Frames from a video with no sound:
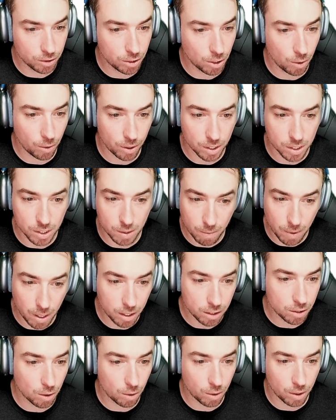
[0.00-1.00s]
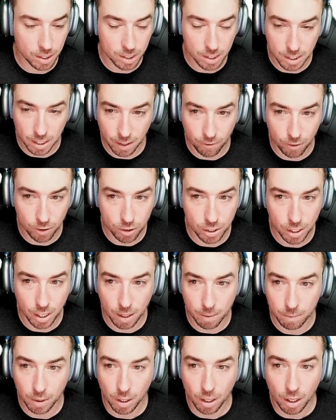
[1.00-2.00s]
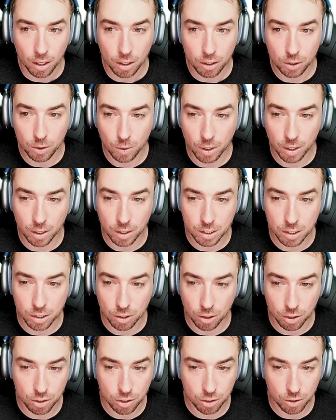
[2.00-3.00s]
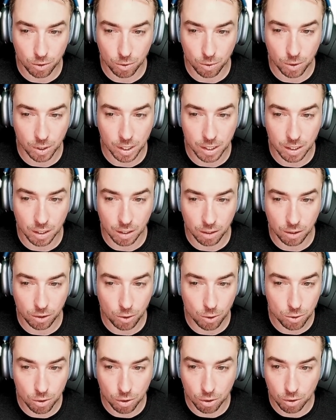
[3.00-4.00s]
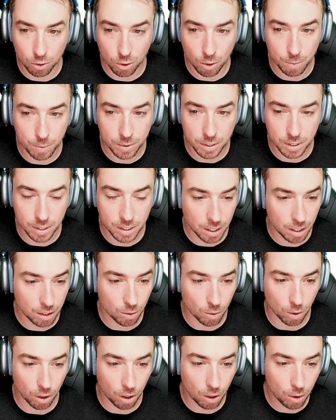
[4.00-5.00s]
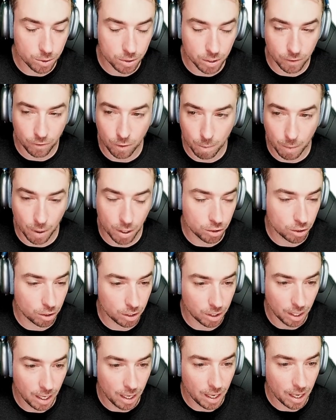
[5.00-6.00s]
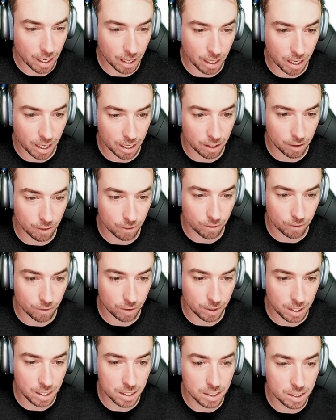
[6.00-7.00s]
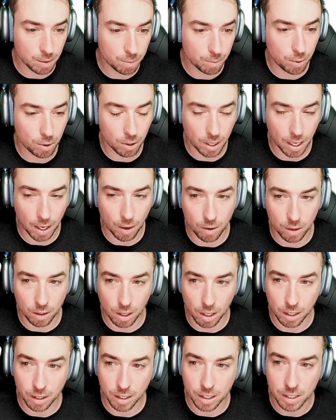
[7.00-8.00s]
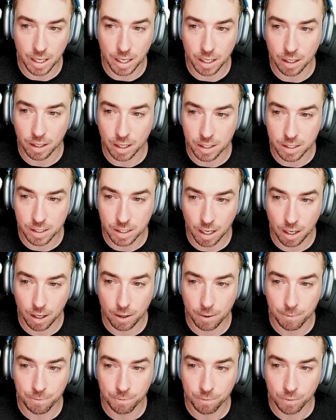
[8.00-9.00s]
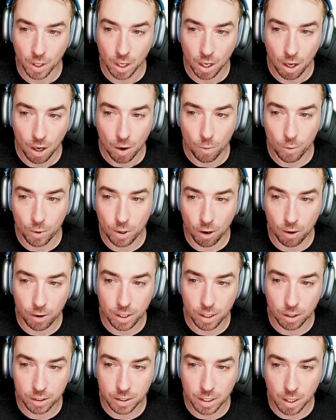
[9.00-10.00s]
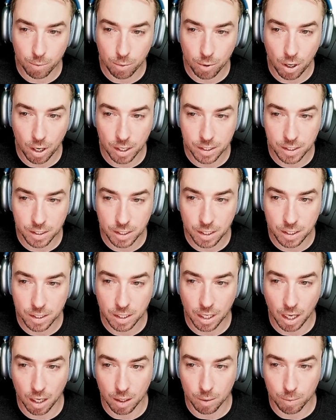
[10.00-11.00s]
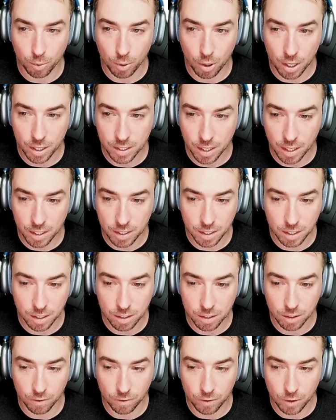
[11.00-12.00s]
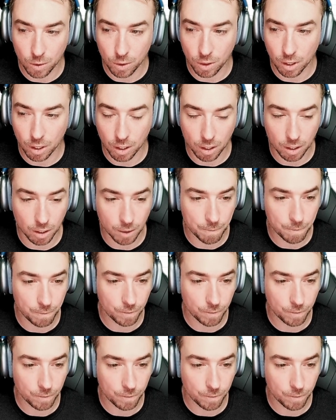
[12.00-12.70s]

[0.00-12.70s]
tokens, make tokens, leverage them, you can search through the user groups, SID, or host information and kind of easily pull out a lot of the data that's there. We already looked at proxies and processes to view the